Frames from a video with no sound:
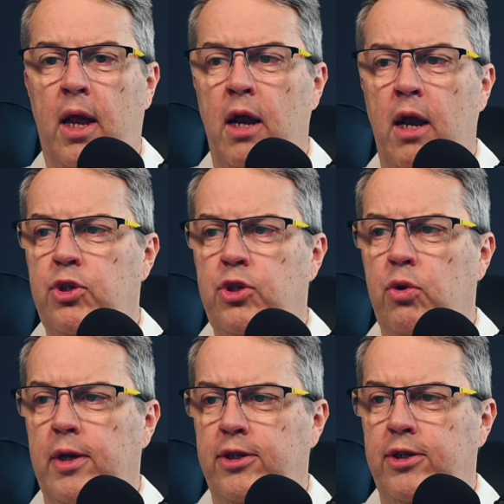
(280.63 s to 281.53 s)
For
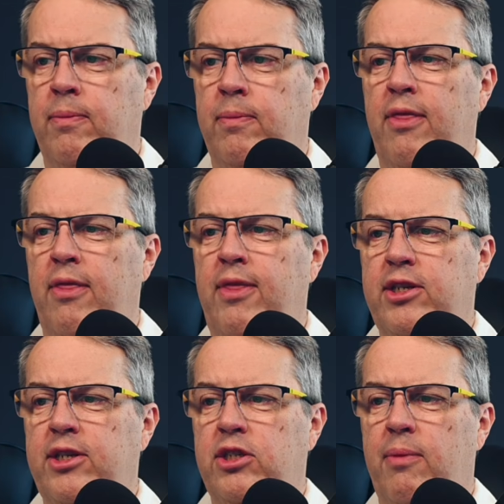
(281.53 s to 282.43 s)
storage,
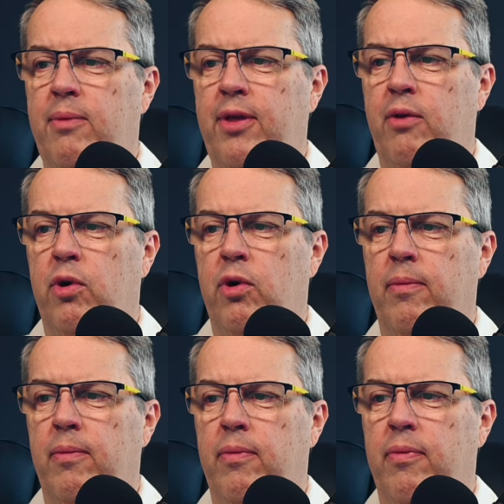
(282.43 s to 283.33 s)
this is something
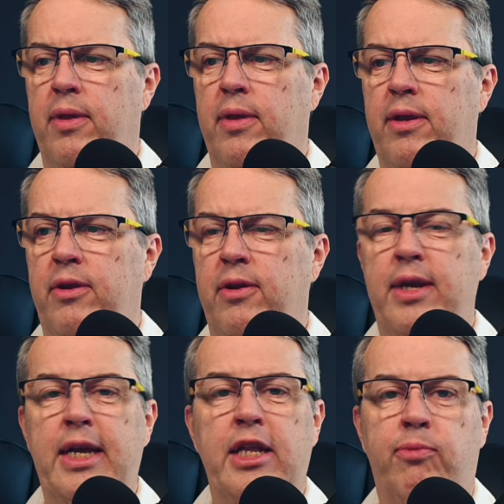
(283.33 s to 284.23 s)
where you
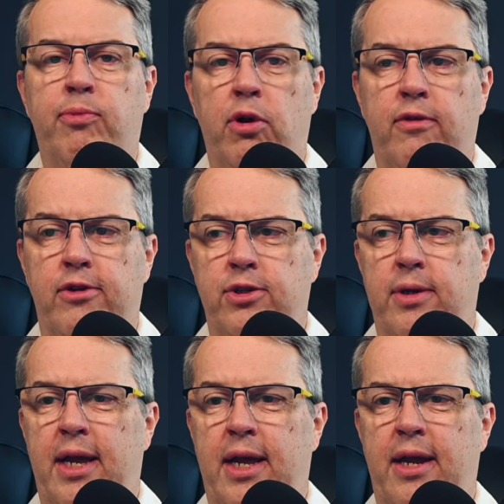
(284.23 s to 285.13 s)
need the pro version.
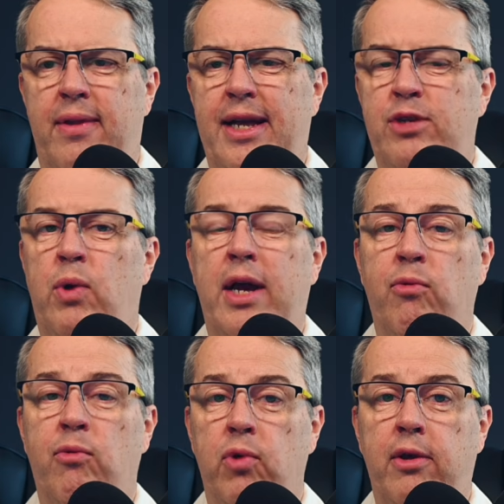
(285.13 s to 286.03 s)
And that's why
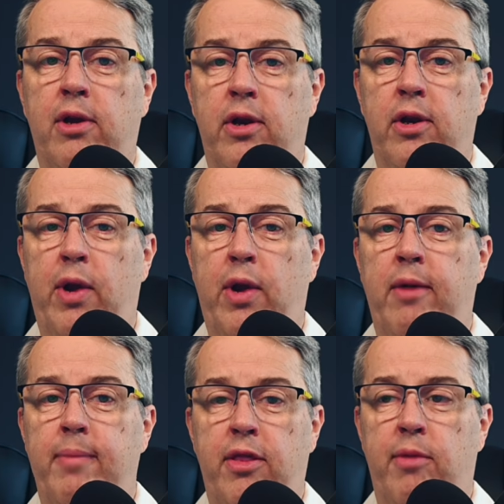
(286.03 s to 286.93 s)
I'm really going to
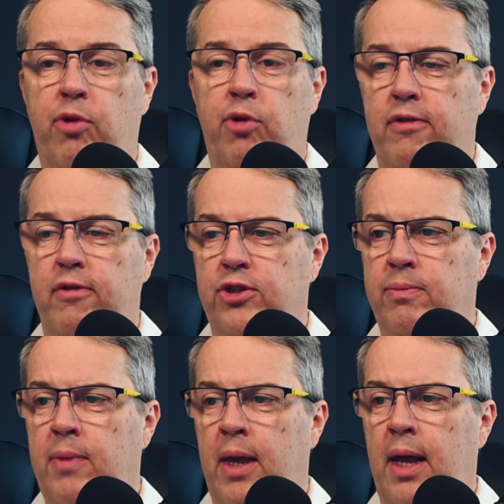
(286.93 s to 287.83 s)
recommend the pro
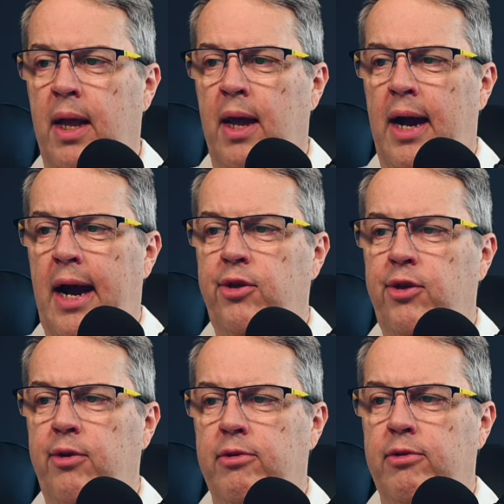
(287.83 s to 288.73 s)
version. I
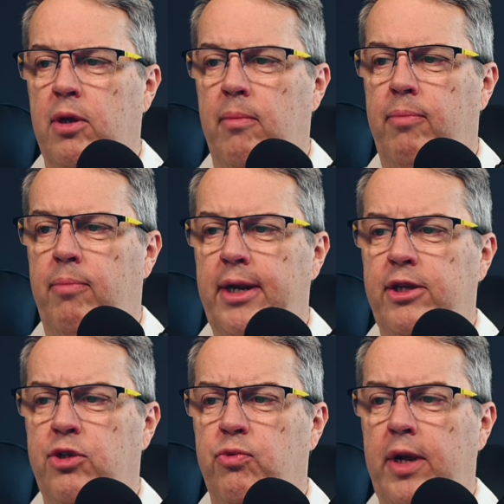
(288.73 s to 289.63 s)
use
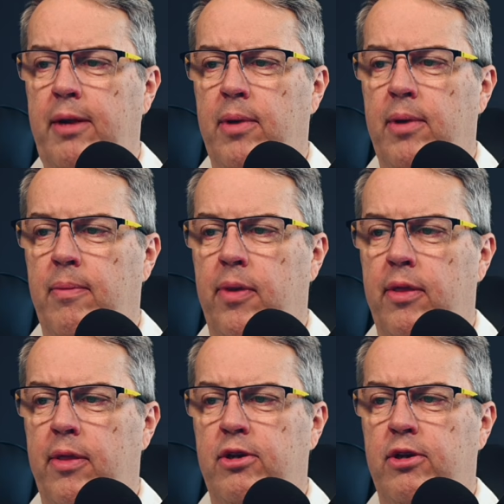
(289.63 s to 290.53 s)
BunnyStream.
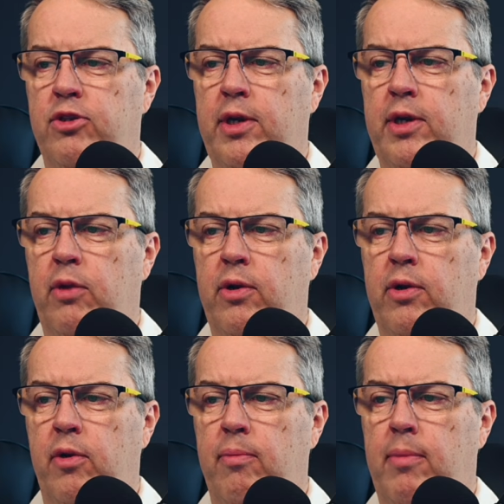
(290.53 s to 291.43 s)
There's also another one
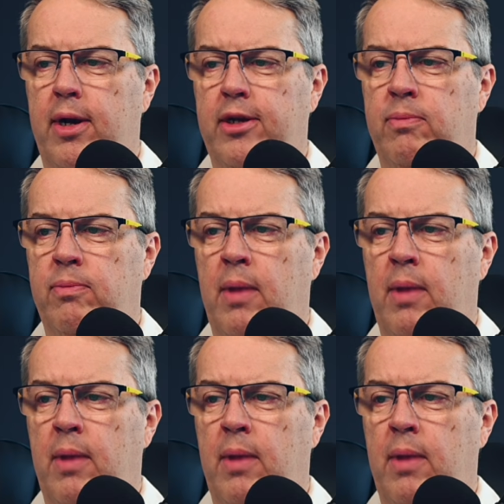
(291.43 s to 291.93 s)
called Mux.